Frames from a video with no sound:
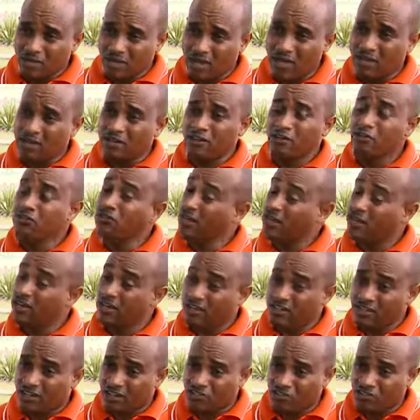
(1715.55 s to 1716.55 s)
Are they really
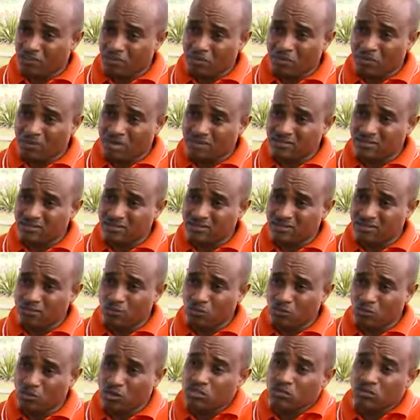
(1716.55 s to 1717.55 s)
a national party?
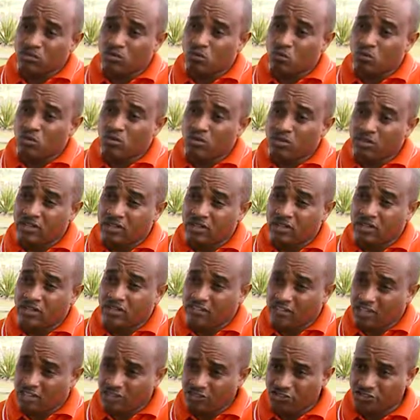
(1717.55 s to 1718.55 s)
What were their
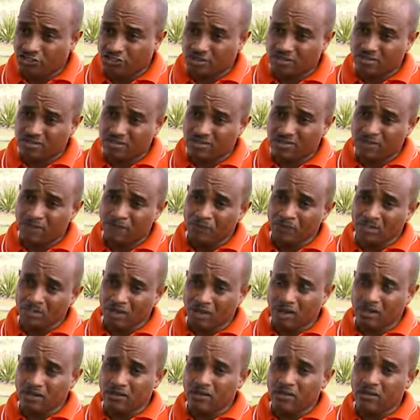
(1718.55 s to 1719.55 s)
intentions?
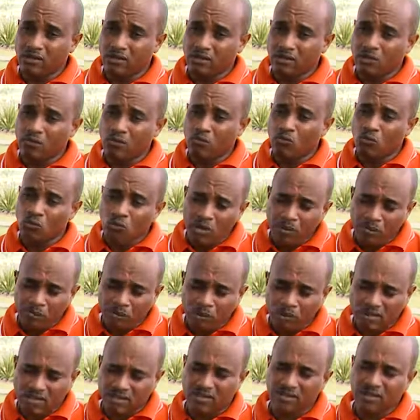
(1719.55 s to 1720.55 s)
And more
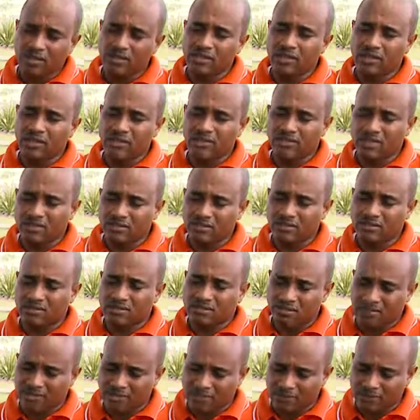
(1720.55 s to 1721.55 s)
importantly than that is
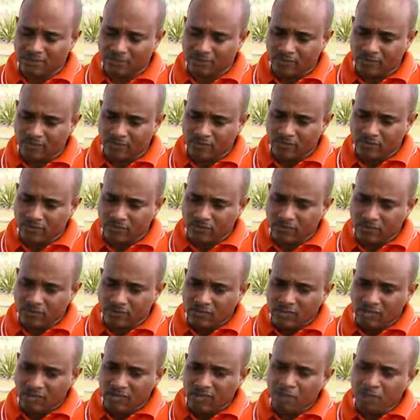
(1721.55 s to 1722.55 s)
this.
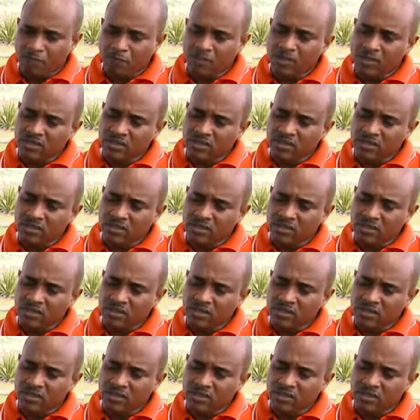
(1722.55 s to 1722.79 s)
If